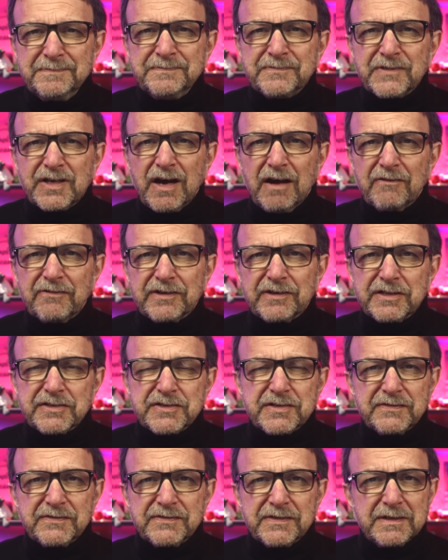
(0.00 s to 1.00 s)
confidence
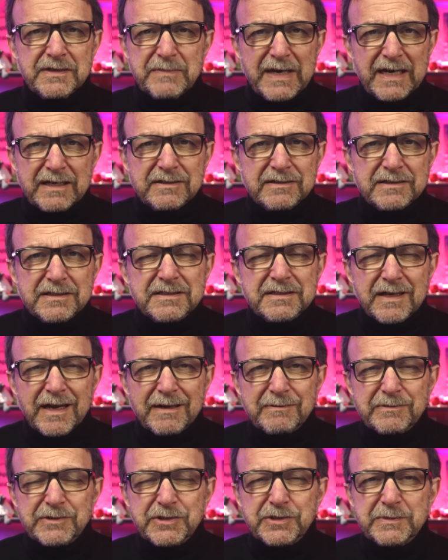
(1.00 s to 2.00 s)
of the medical
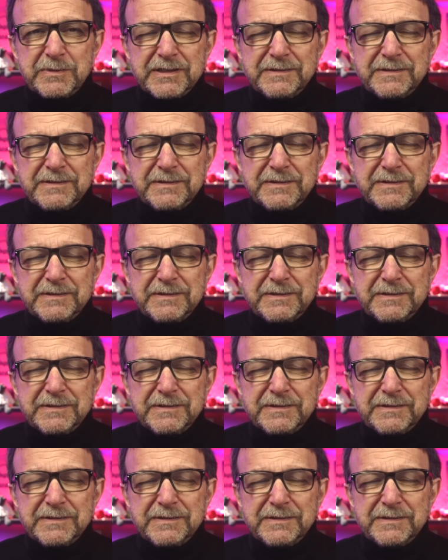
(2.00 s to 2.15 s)
establishment